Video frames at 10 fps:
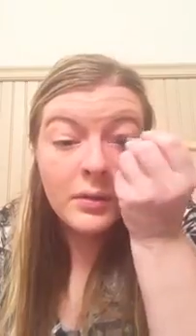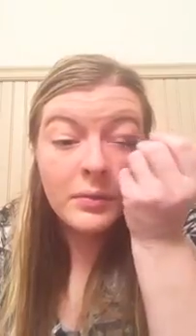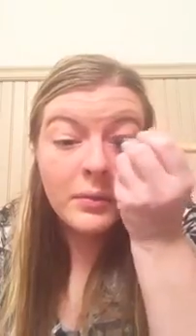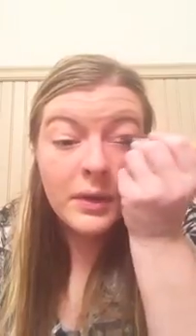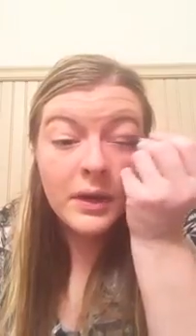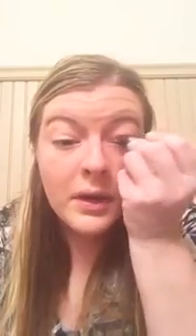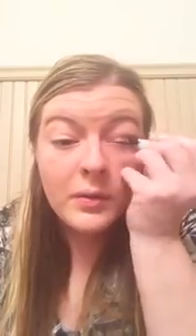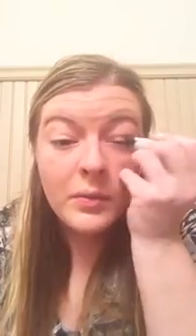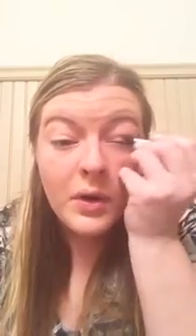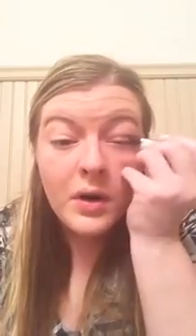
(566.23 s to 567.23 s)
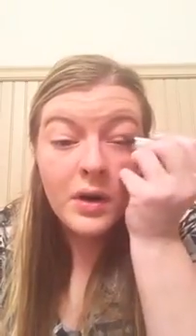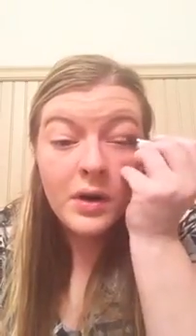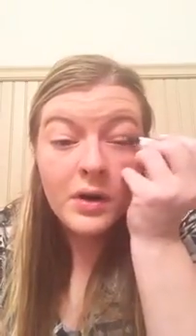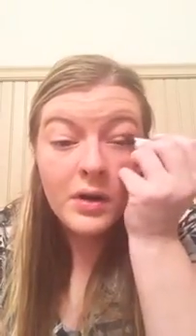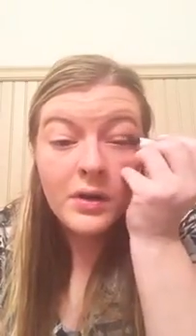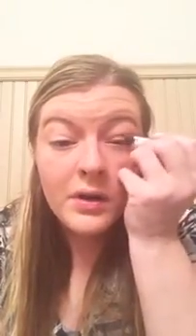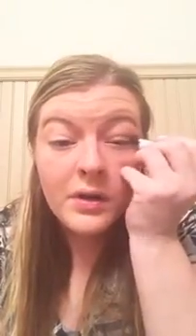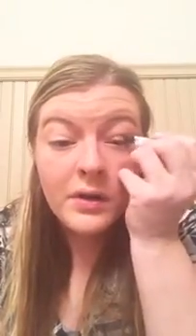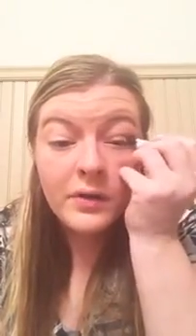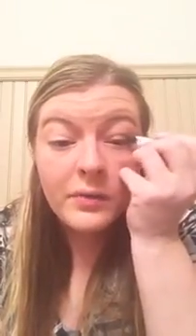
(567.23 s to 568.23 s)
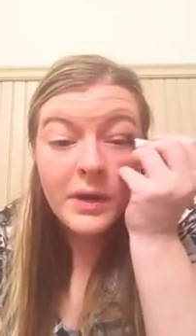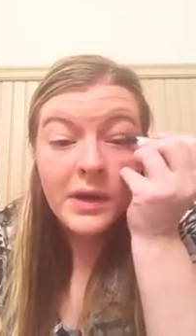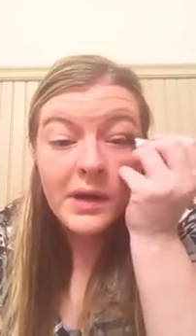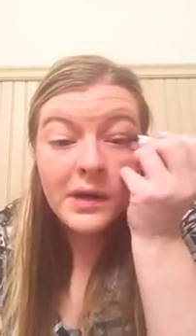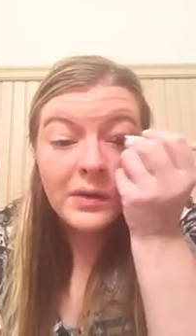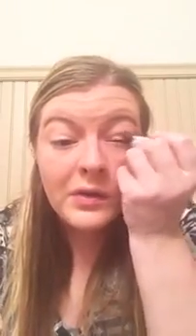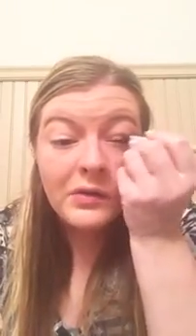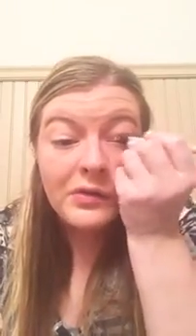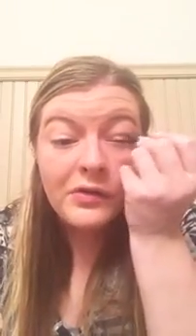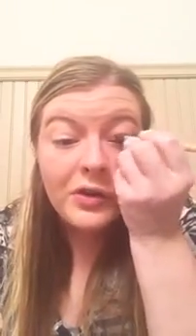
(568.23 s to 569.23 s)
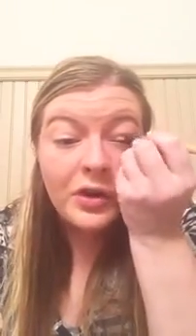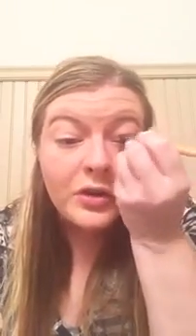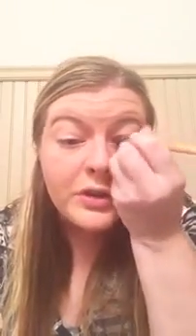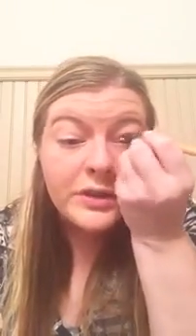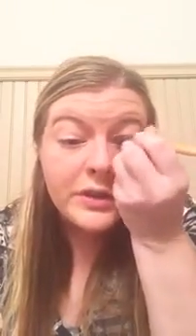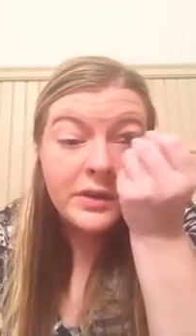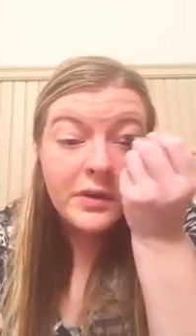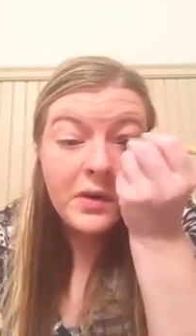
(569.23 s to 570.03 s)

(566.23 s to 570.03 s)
the main part of my eyelid first,